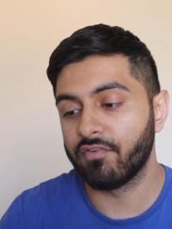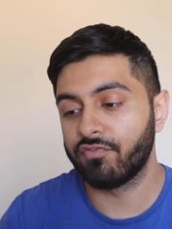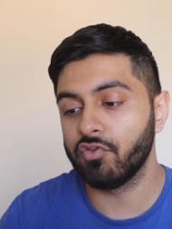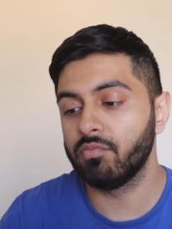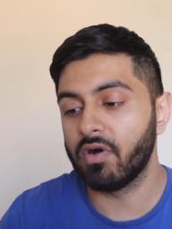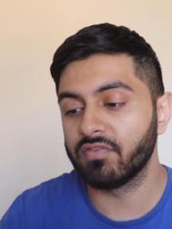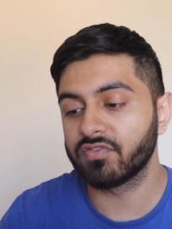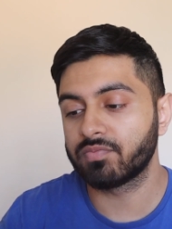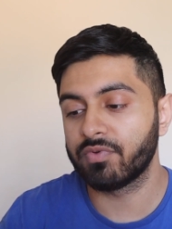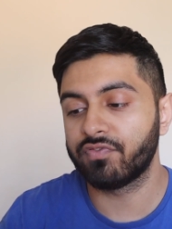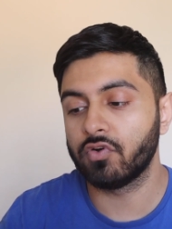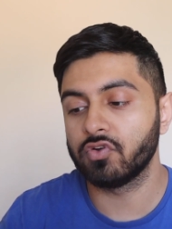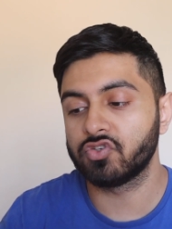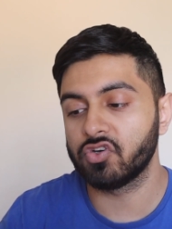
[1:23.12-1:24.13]
A few months
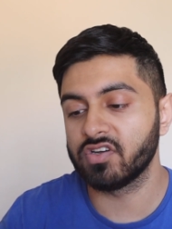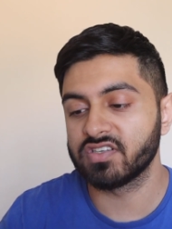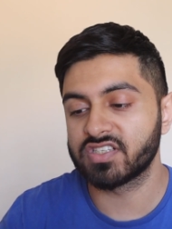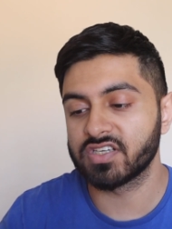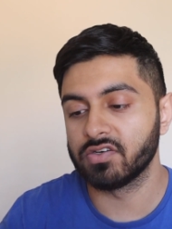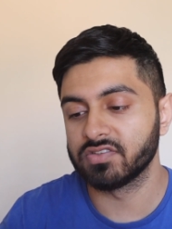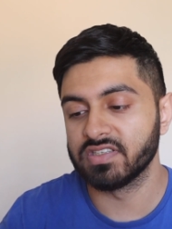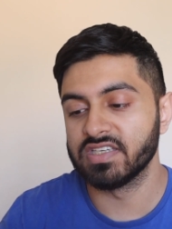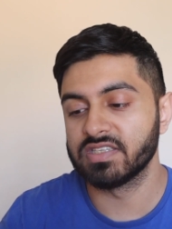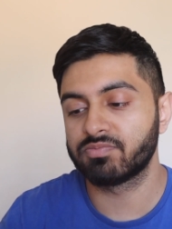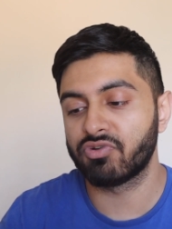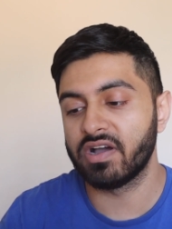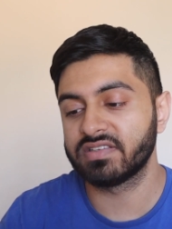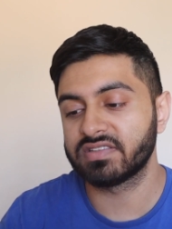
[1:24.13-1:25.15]
before joining Chelsea, his
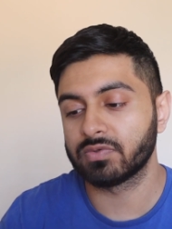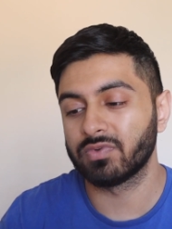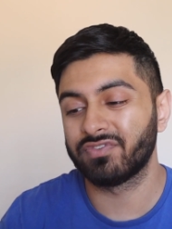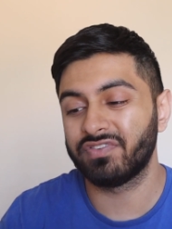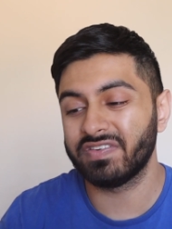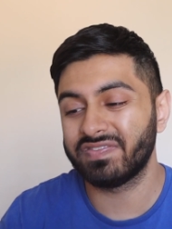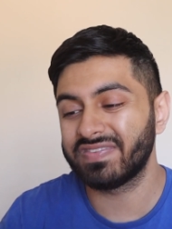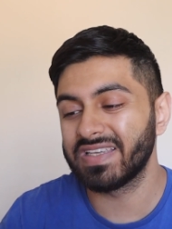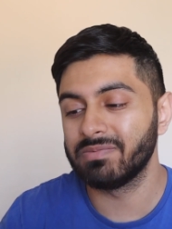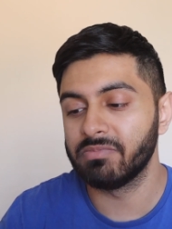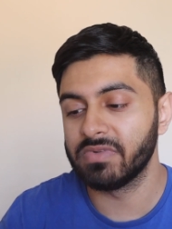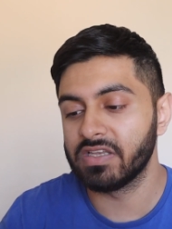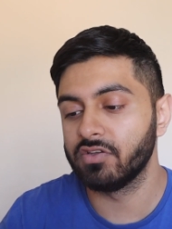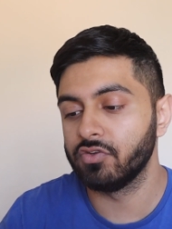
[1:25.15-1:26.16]
price tag was
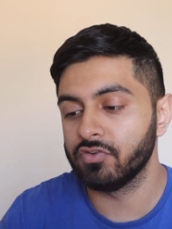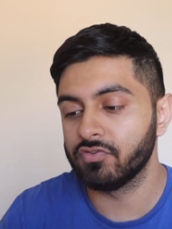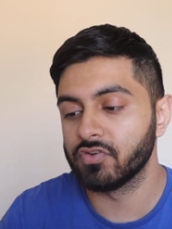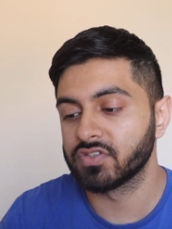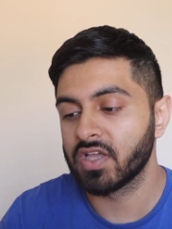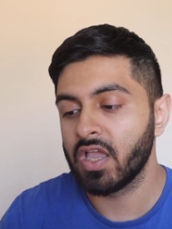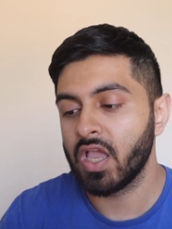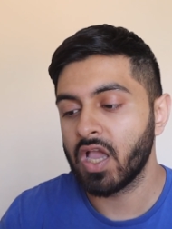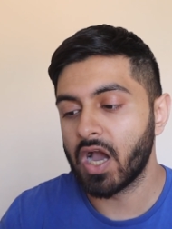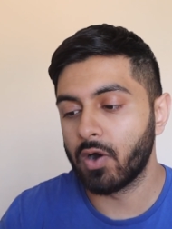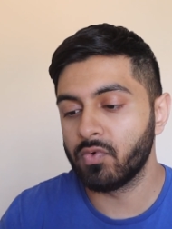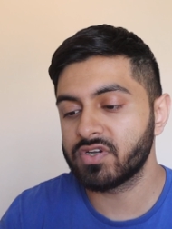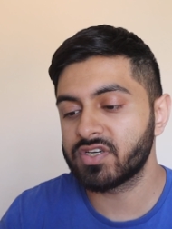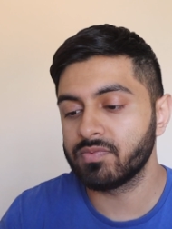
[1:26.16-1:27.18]
15 million euros.
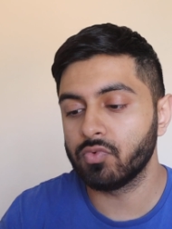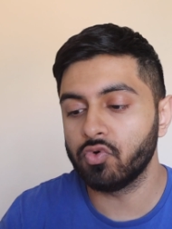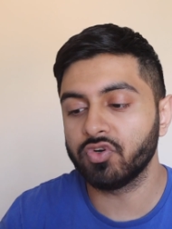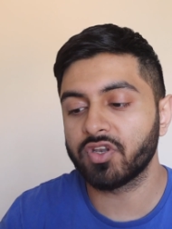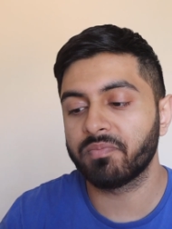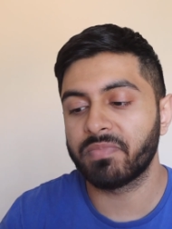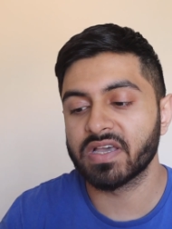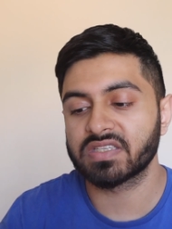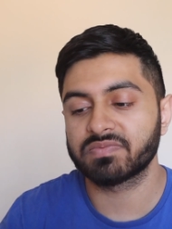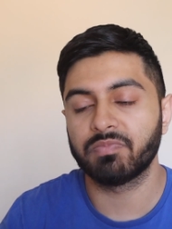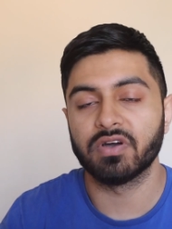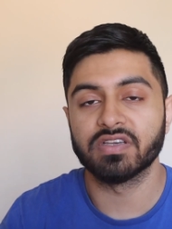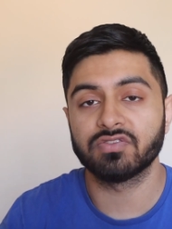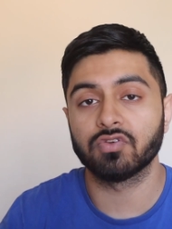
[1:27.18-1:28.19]
I wish him all the best,
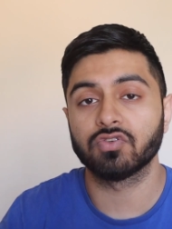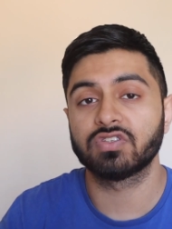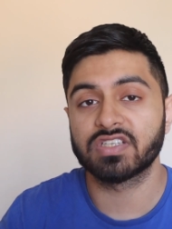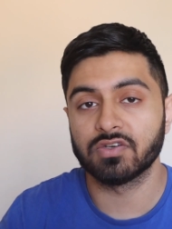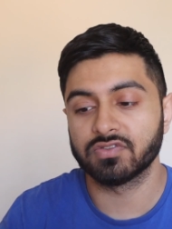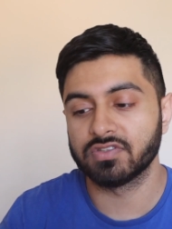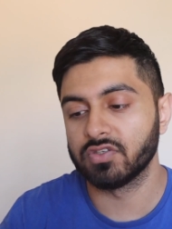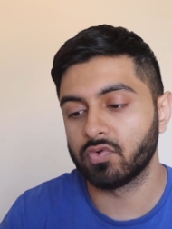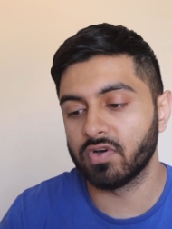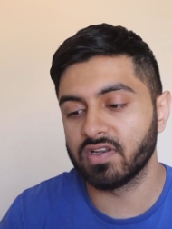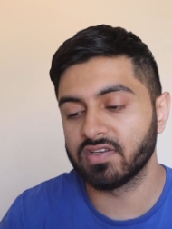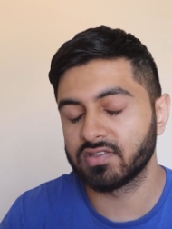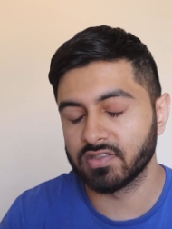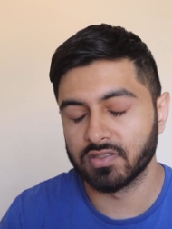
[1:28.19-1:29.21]
but he's not Chelsea
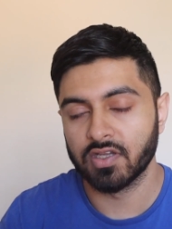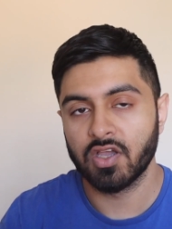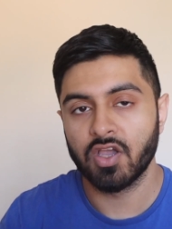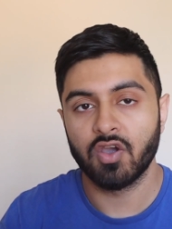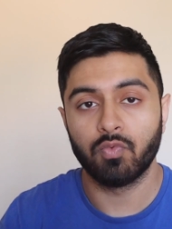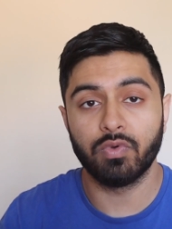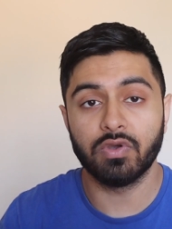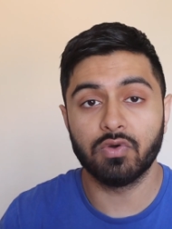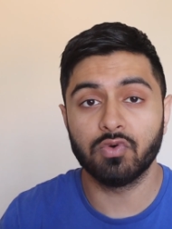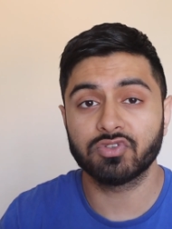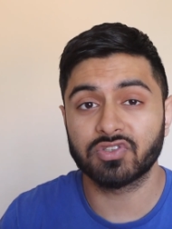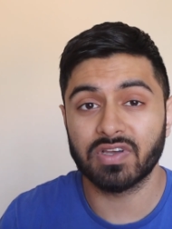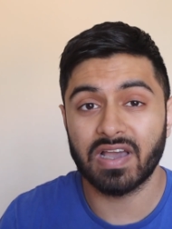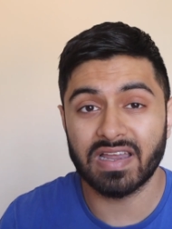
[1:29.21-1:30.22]
quality. We
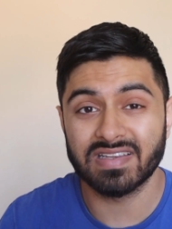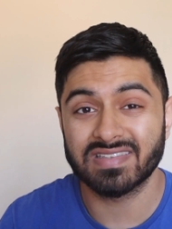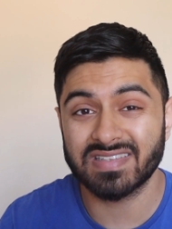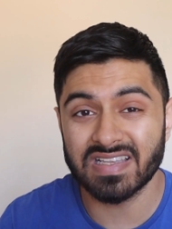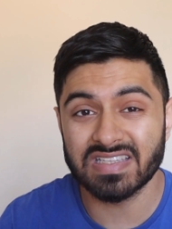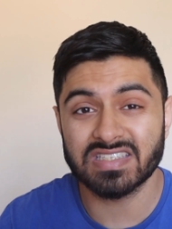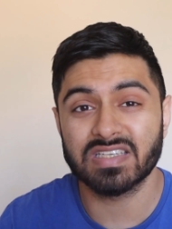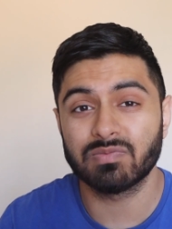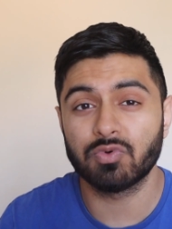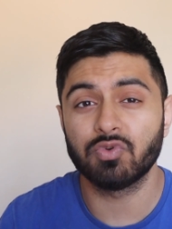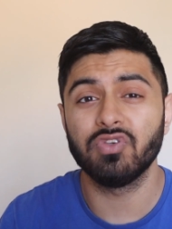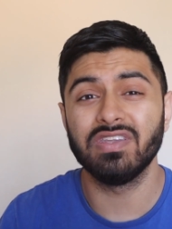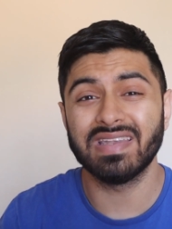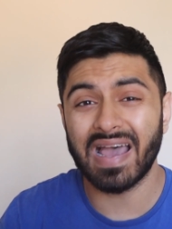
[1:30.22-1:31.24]
also had a
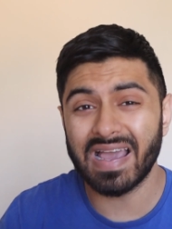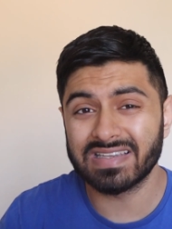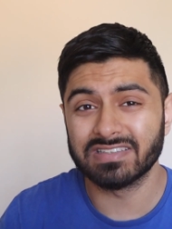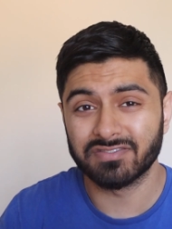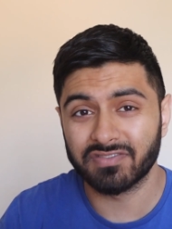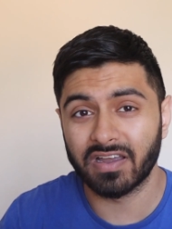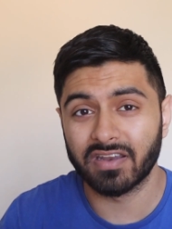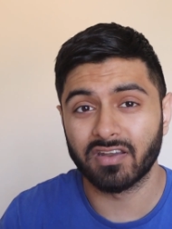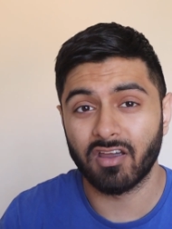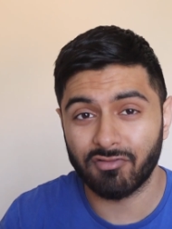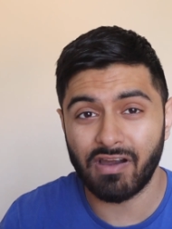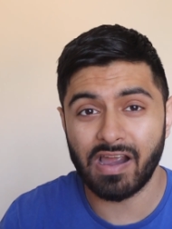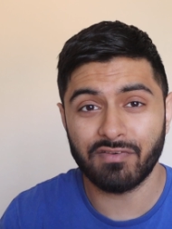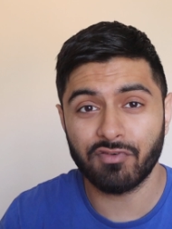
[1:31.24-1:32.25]
sensible United fan,
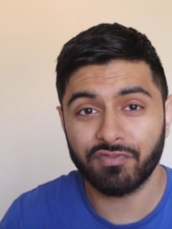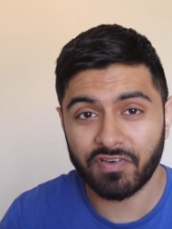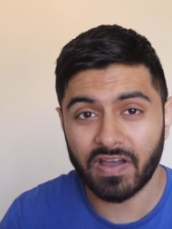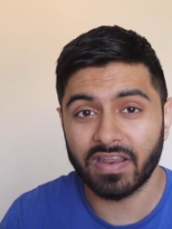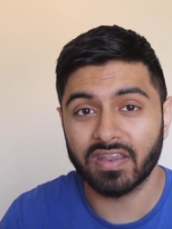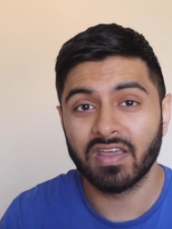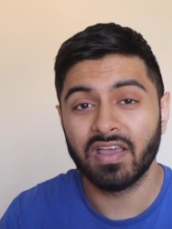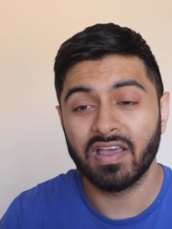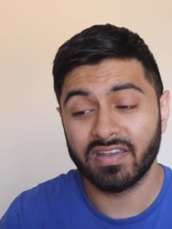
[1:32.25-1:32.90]
a rival fan,